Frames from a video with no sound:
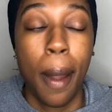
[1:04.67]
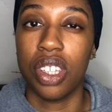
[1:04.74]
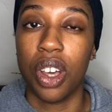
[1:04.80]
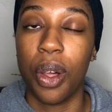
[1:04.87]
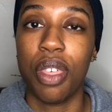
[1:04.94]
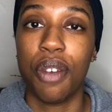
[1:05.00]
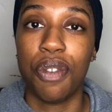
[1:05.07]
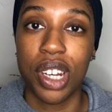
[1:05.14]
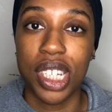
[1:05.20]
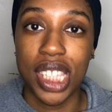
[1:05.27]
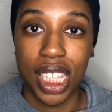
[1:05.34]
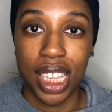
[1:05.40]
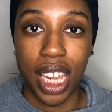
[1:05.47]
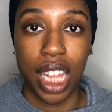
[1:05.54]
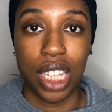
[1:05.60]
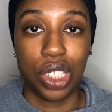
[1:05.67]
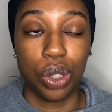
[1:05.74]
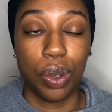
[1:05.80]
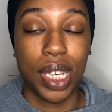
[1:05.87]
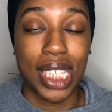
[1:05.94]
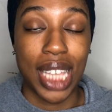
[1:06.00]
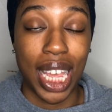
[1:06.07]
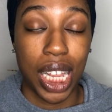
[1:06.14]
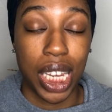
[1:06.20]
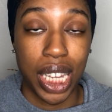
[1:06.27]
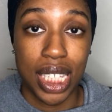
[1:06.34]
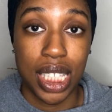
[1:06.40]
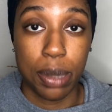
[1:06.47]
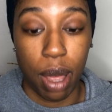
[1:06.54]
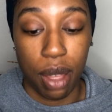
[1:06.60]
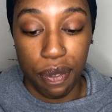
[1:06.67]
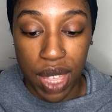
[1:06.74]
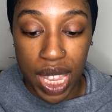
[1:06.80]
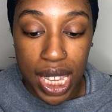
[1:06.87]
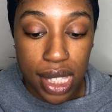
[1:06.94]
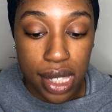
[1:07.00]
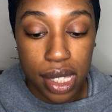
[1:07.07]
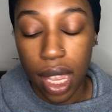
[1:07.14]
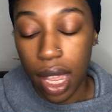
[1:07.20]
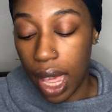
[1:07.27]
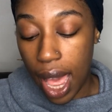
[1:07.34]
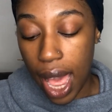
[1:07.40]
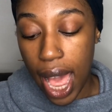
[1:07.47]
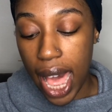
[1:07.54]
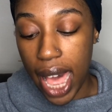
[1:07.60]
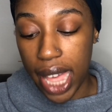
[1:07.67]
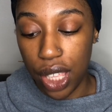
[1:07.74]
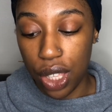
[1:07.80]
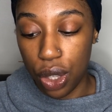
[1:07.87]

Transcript: So the first thing that I do is I cleanse my face. I